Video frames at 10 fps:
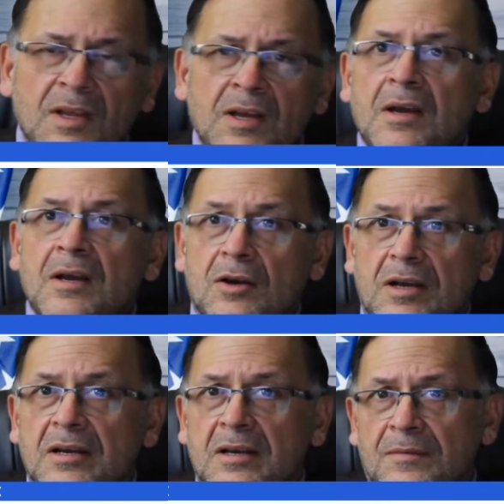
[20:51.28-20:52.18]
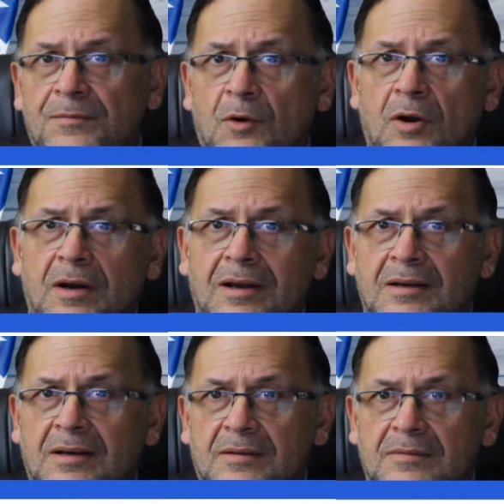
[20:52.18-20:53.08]
Look, for
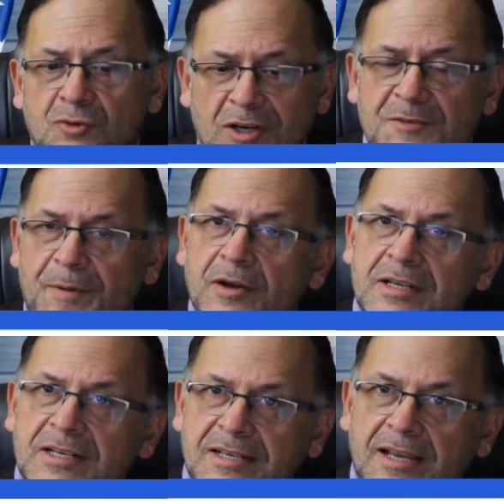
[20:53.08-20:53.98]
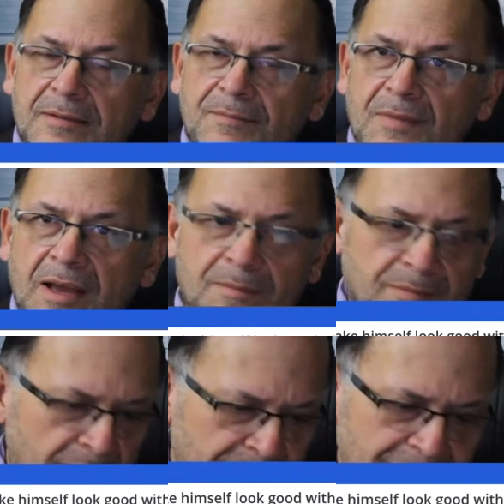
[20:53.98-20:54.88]
transparency's sake, I'm
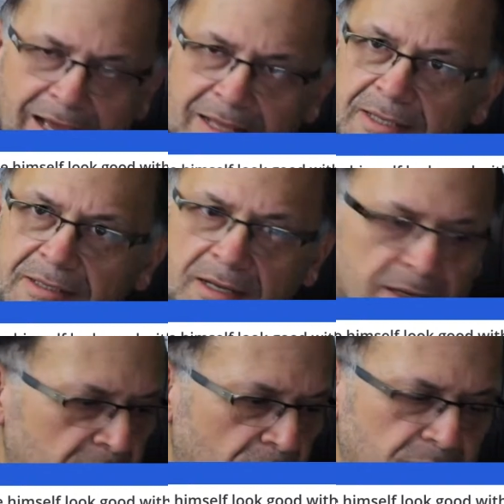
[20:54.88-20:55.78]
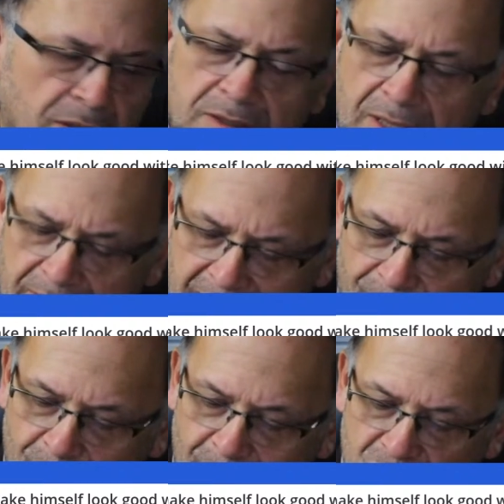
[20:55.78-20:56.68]
glad that that
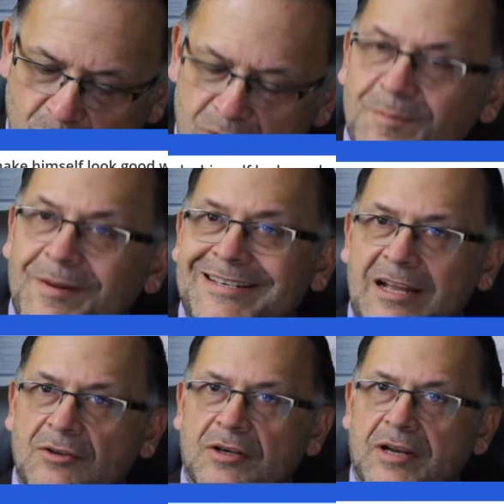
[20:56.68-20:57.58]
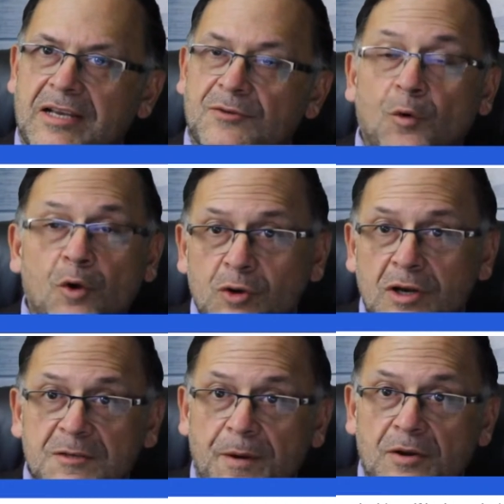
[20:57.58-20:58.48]
information was placed out there, guys. For
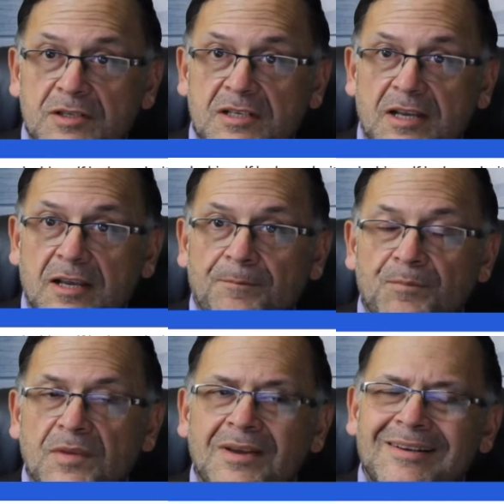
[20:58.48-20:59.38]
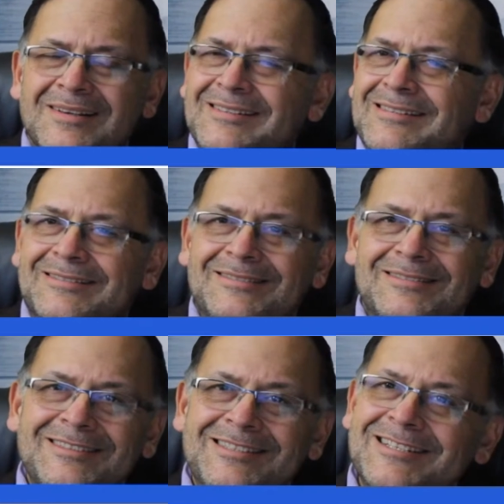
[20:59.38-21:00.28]
transparency's sake,
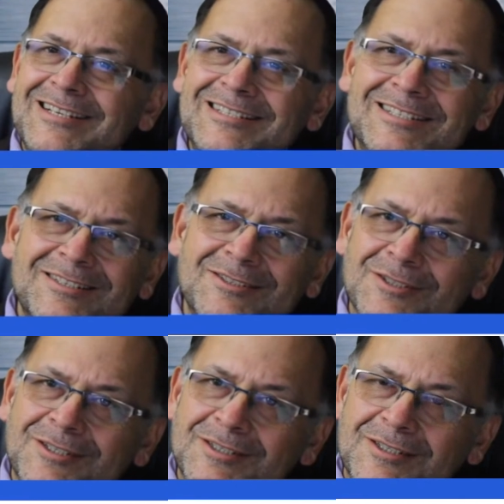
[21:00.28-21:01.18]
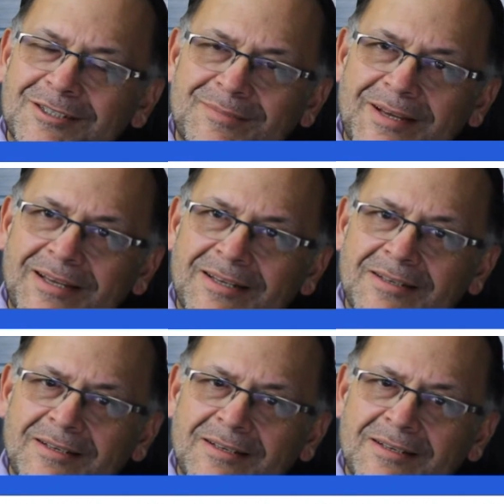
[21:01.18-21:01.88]
it just doesn't look good, man.